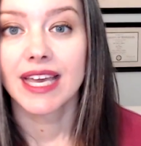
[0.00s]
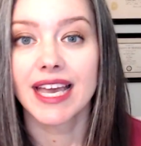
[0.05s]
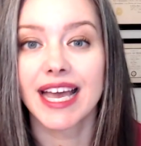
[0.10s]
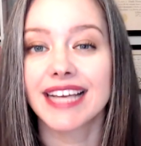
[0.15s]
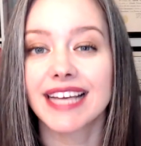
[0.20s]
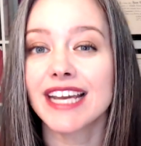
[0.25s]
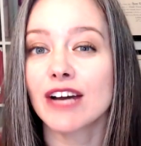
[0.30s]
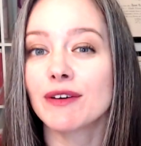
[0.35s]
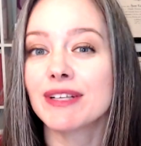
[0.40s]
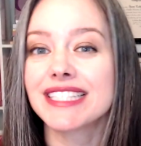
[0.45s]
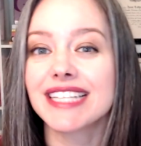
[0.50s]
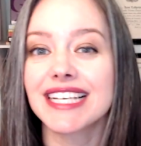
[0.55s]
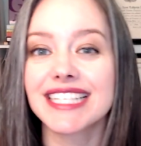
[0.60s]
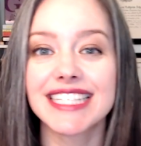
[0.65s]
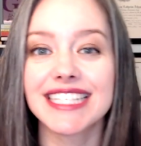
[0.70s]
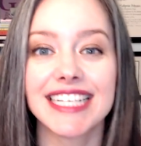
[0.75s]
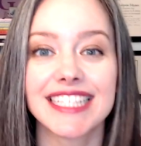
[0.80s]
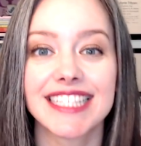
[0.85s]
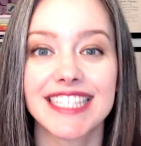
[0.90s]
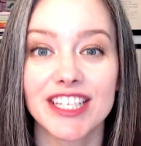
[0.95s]
And now it doesn't
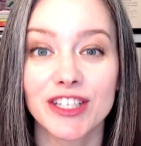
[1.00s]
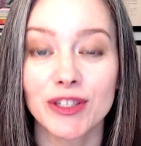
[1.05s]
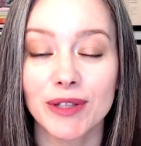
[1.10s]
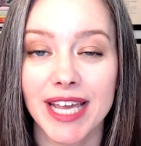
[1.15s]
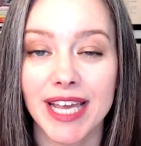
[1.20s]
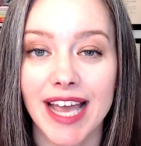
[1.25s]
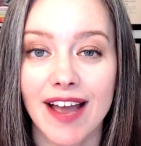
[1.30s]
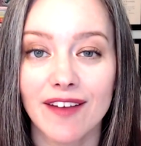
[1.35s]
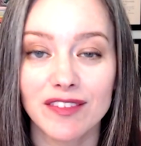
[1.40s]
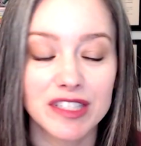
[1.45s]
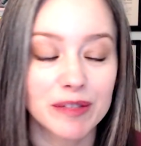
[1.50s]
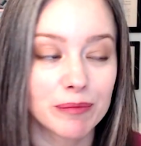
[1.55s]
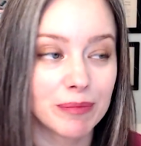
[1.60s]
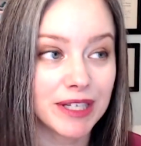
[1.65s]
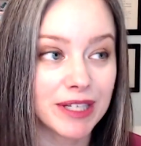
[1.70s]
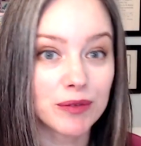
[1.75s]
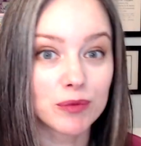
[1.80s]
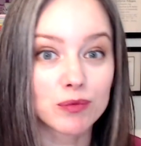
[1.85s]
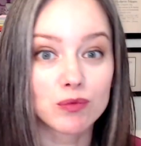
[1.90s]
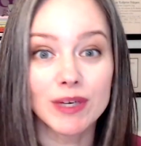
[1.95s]
necessarily have to be
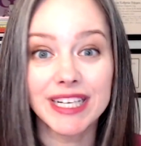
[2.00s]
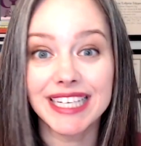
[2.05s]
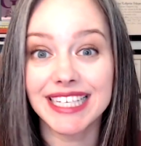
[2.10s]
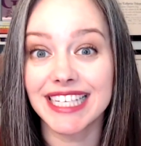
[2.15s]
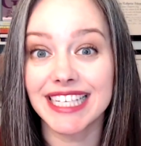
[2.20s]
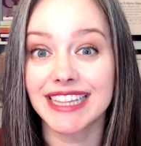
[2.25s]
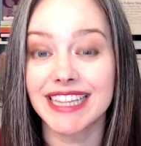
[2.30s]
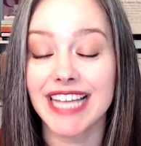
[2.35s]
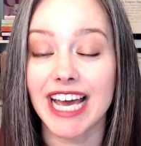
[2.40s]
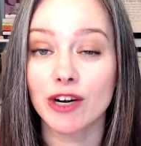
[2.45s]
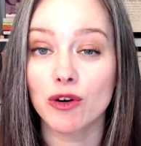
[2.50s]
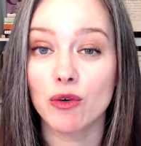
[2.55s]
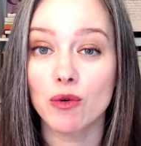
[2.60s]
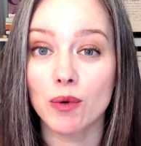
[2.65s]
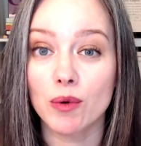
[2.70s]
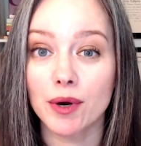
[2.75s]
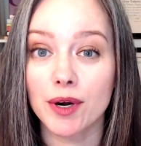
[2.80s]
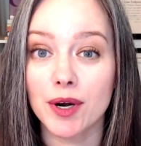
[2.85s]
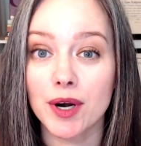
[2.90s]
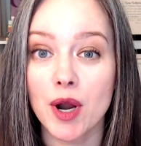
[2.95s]
written in that
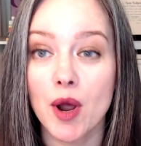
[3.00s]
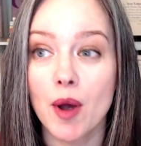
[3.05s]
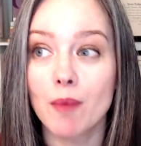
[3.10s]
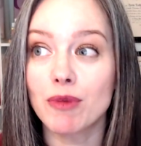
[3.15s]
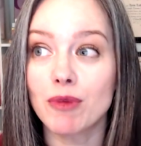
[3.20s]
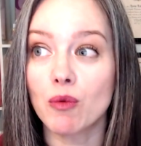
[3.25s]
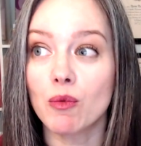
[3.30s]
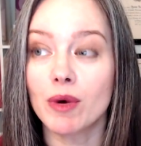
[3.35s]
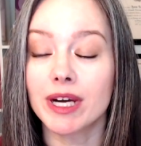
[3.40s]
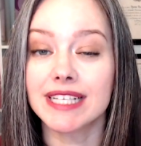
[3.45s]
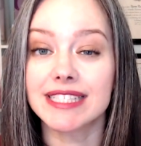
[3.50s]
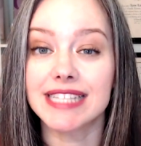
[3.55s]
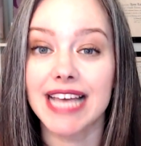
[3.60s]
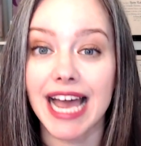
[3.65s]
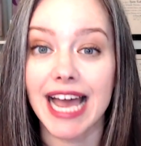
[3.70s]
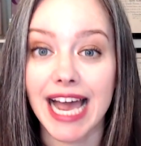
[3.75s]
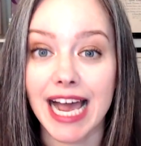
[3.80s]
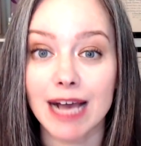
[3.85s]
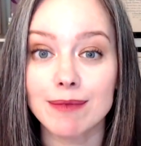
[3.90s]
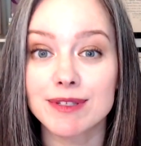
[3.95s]
order, but what is
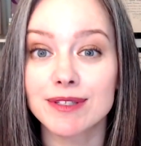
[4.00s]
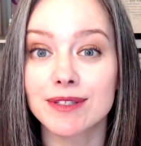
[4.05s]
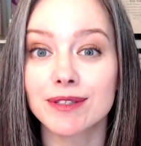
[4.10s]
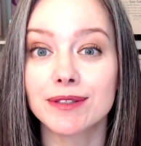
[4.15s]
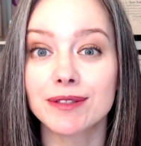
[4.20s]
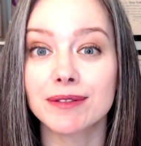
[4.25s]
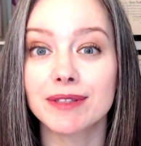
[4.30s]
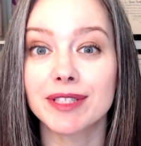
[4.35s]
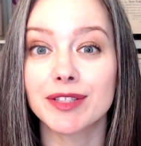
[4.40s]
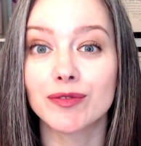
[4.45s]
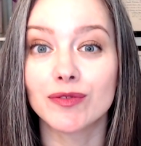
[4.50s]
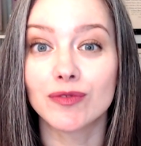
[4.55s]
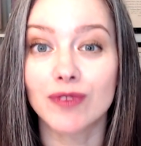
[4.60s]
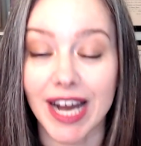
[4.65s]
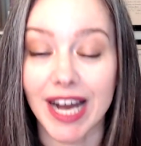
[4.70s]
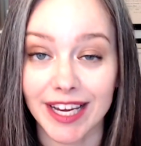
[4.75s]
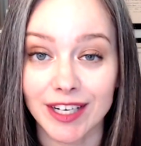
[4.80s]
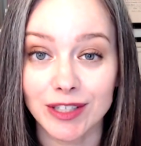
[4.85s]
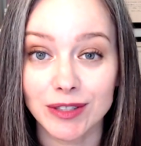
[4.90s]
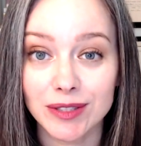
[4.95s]
absolutely
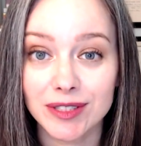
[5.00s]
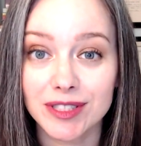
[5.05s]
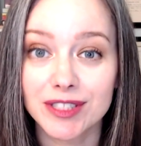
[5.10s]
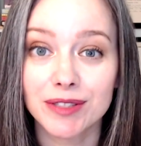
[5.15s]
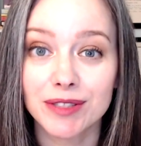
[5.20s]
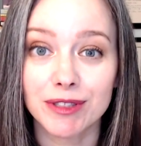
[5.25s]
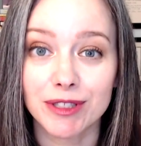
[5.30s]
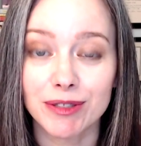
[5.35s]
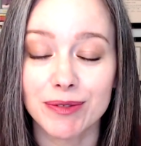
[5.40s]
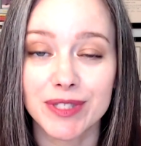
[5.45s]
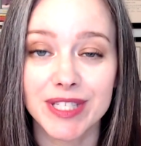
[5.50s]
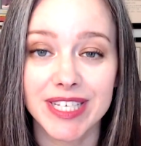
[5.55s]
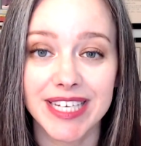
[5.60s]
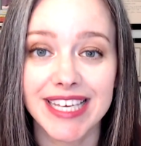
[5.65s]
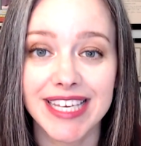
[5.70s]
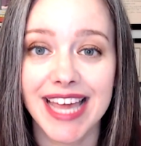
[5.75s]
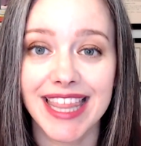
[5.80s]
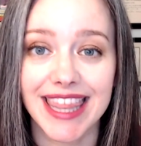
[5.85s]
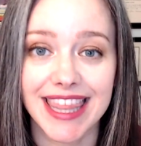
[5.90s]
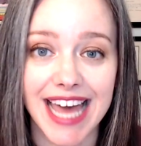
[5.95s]
vital to using
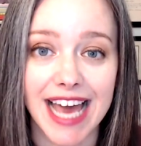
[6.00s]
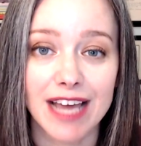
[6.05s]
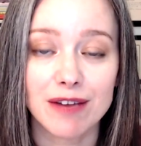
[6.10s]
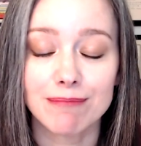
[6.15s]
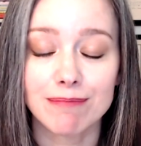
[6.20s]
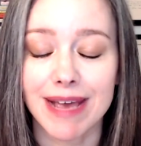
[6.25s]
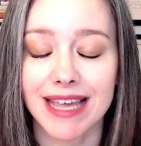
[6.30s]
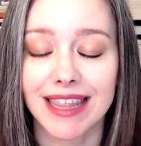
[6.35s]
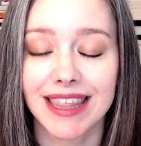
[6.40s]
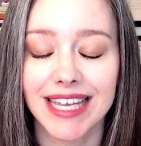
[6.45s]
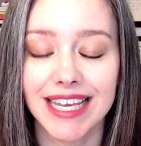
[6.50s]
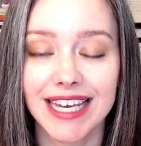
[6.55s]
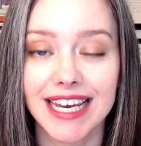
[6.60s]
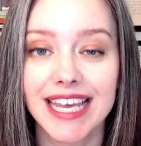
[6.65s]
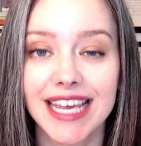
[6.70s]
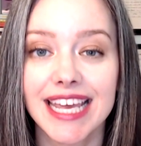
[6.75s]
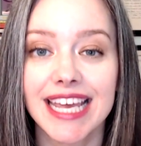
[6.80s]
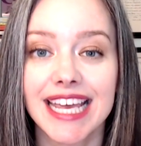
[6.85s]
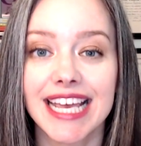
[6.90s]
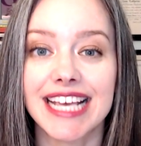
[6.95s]
that method
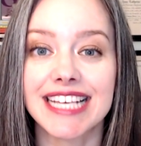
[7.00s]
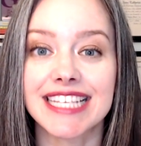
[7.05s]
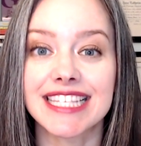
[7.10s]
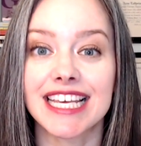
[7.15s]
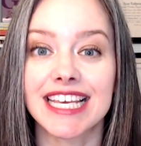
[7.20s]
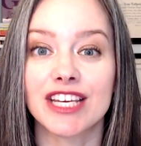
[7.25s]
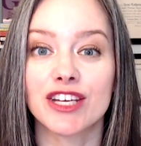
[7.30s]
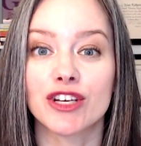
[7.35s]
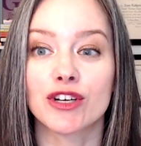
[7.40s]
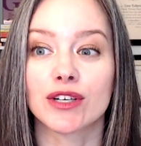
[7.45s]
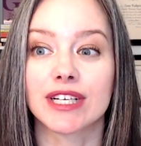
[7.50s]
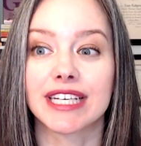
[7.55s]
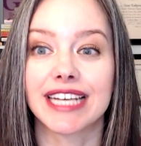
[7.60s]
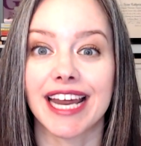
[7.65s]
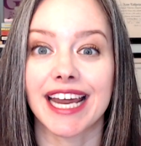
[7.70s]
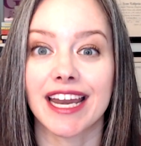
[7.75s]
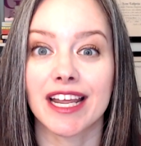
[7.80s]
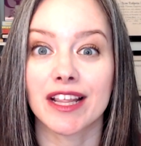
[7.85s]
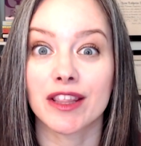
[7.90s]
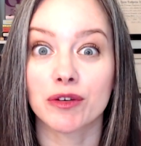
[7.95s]
is that you're
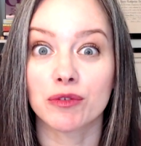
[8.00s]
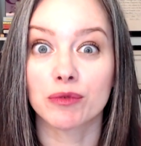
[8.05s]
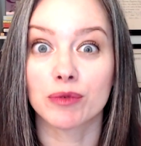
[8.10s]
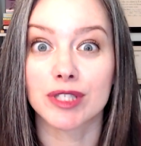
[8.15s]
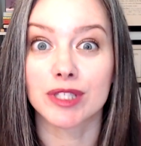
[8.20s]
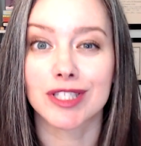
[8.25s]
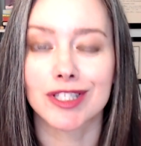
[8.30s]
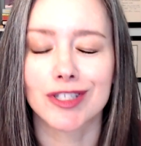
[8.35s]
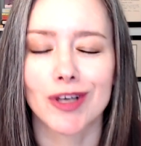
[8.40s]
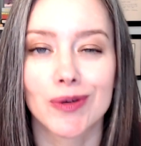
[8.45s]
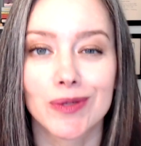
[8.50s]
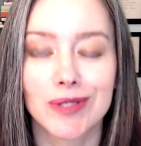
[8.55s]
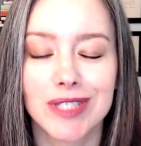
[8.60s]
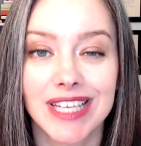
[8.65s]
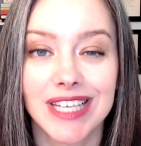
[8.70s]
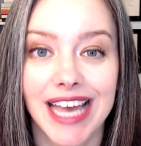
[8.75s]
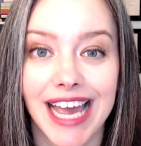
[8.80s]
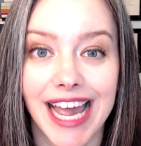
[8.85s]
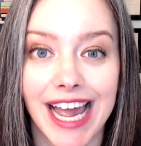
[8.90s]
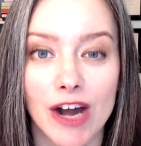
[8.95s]
getting the result
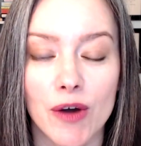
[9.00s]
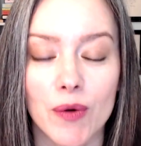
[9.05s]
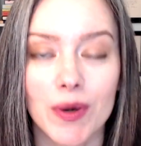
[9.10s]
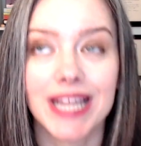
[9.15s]
out.